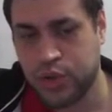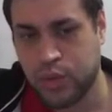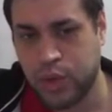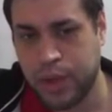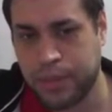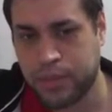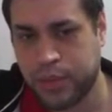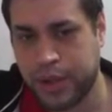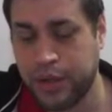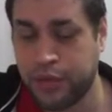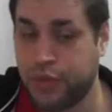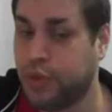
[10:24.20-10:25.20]
your weaponry.
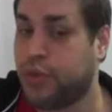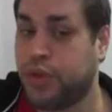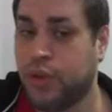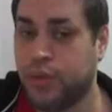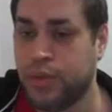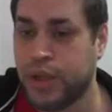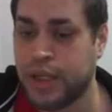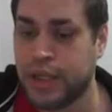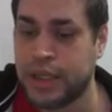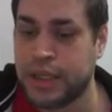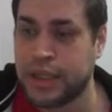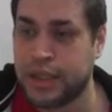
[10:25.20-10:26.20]
If you don't,
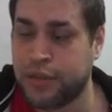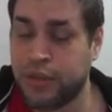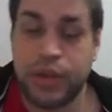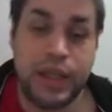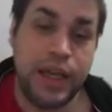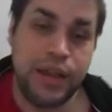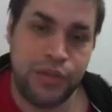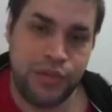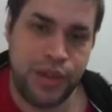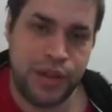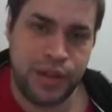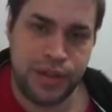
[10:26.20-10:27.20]
if you can't
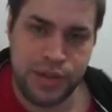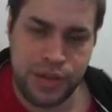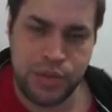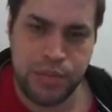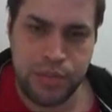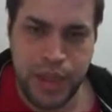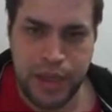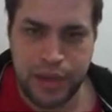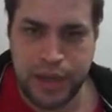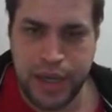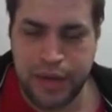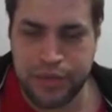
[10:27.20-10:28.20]
defeat them, you
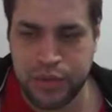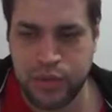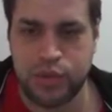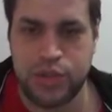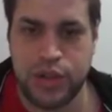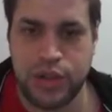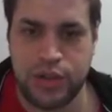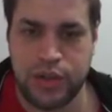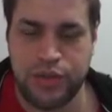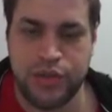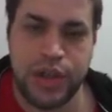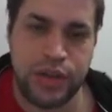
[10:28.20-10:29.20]
may have to just
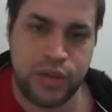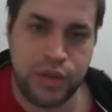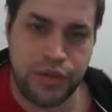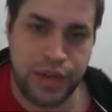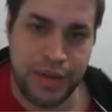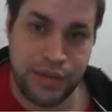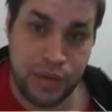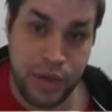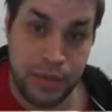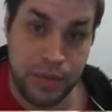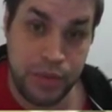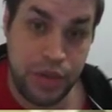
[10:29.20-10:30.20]
invest on a 5-star
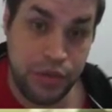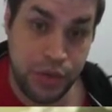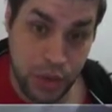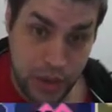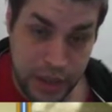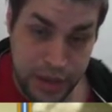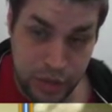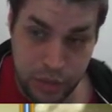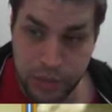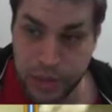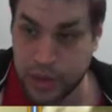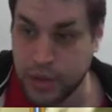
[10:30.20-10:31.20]
weapon if you're a
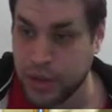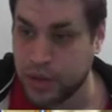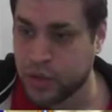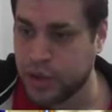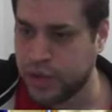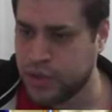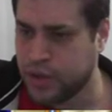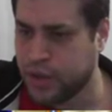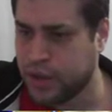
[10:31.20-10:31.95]
newbie. So let's just